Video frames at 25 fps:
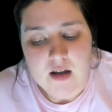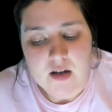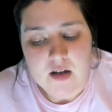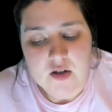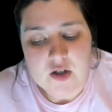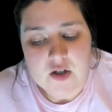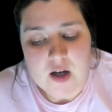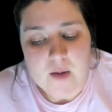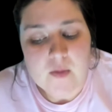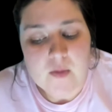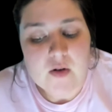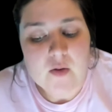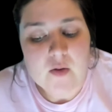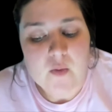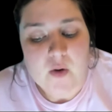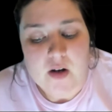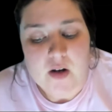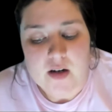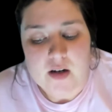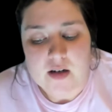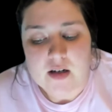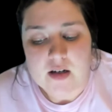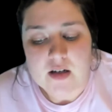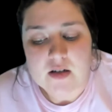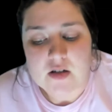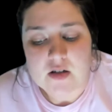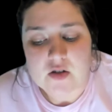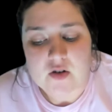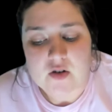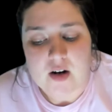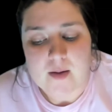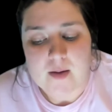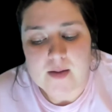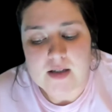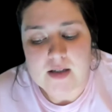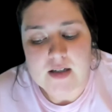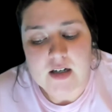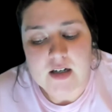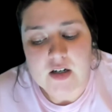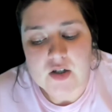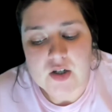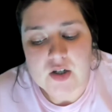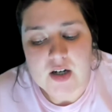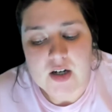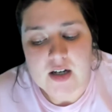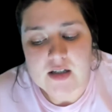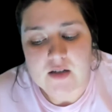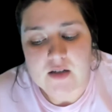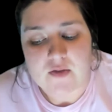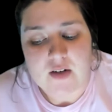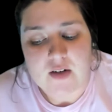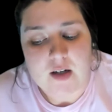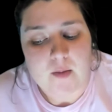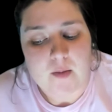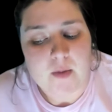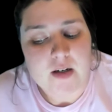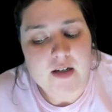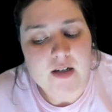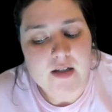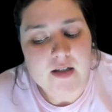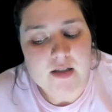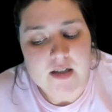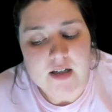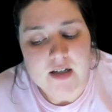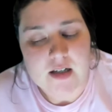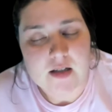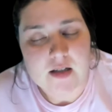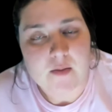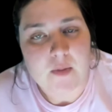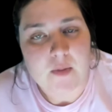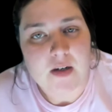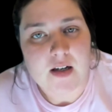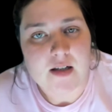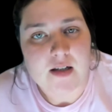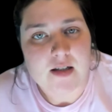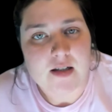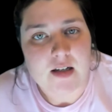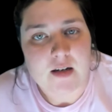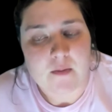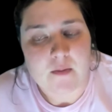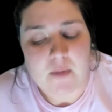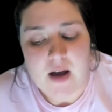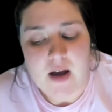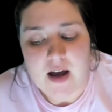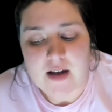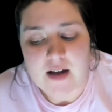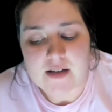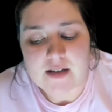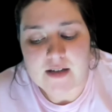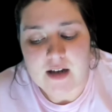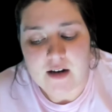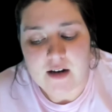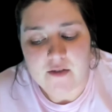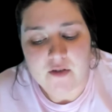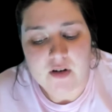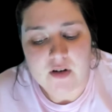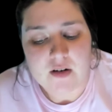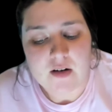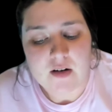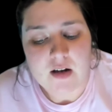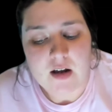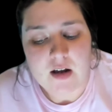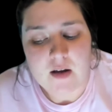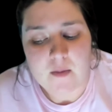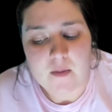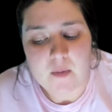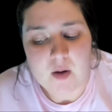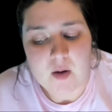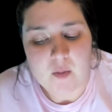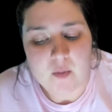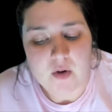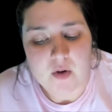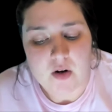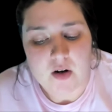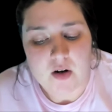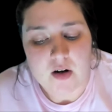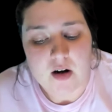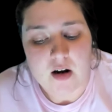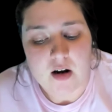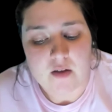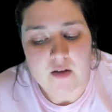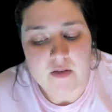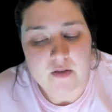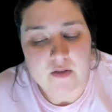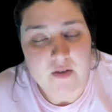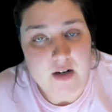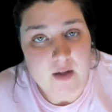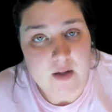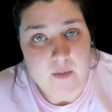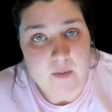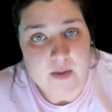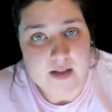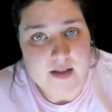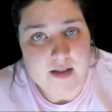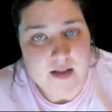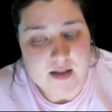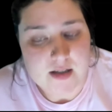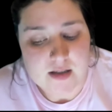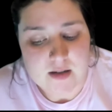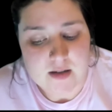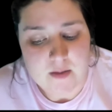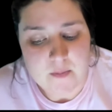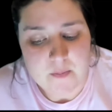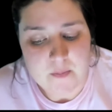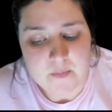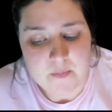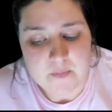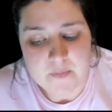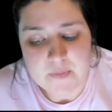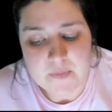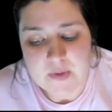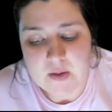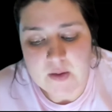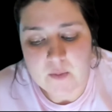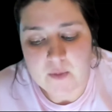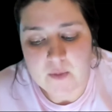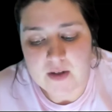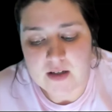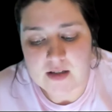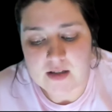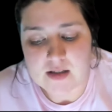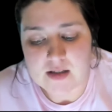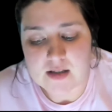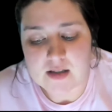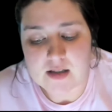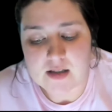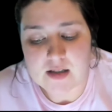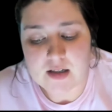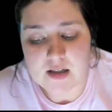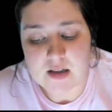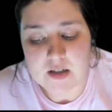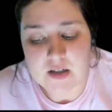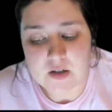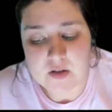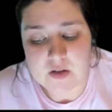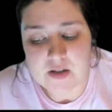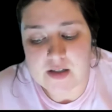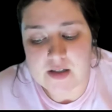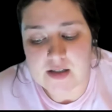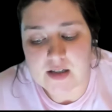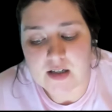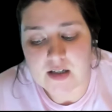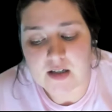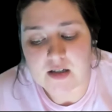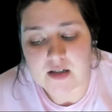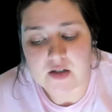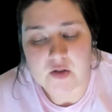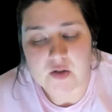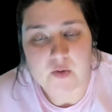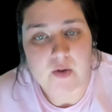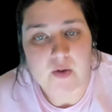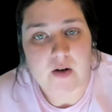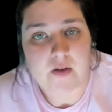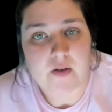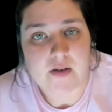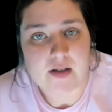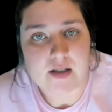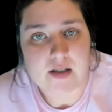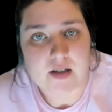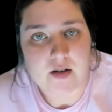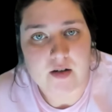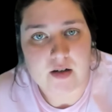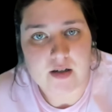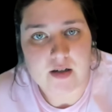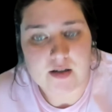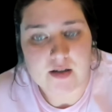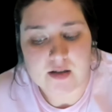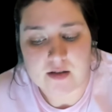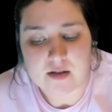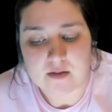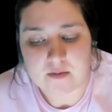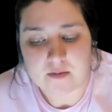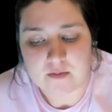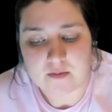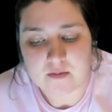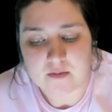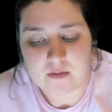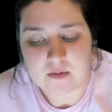Chapter 1 describes addiction as a family disease because it impacts every member of the family system. We can clearly see this throughout the series.